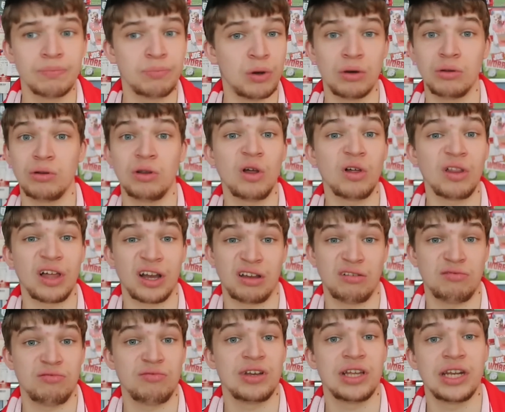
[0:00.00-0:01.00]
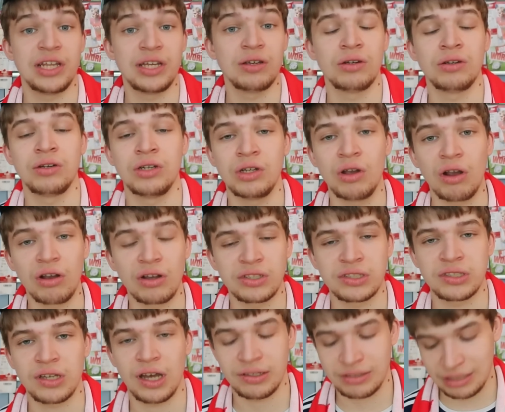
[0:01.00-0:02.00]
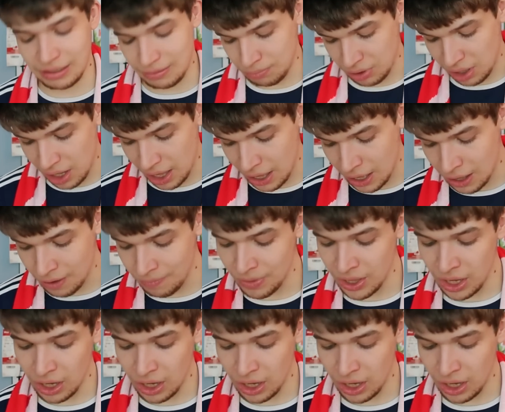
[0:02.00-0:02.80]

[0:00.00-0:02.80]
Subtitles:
but looked like a really good, young, exciting player.